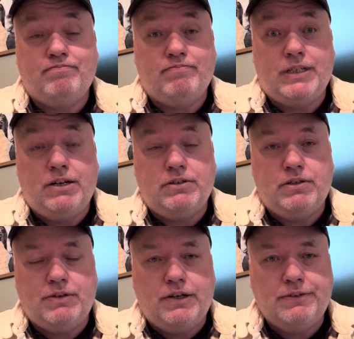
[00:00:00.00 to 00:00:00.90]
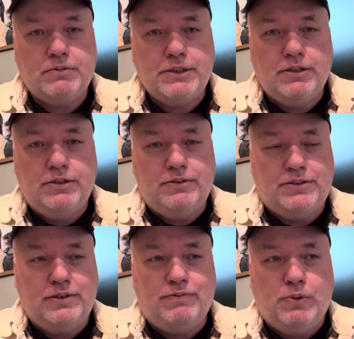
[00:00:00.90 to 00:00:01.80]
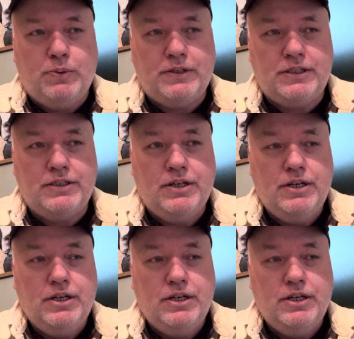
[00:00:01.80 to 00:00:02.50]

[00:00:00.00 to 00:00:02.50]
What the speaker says: I don't know if I'll ever be able to afford to get.